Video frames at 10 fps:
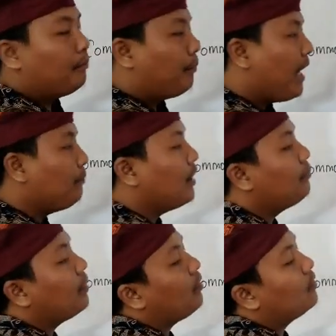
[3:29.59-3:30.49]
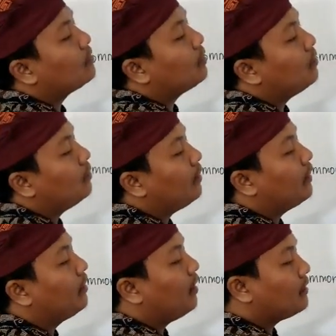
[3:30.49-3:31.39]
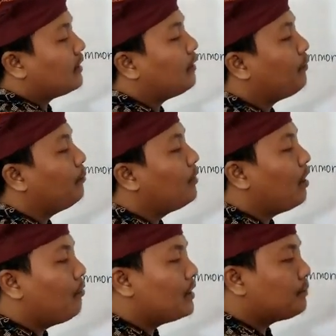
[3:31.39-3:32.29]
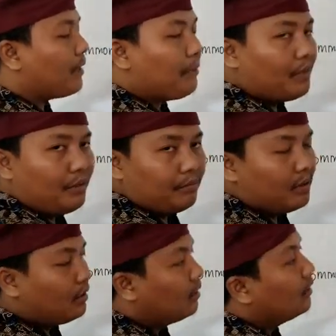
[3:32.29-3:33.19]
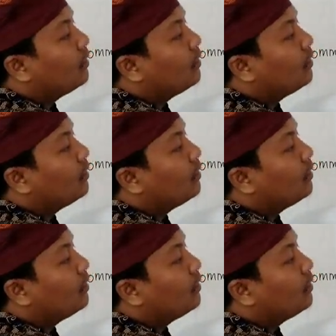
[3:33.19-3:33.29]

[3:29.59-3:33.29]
prime number also, and start from the lowest prime number.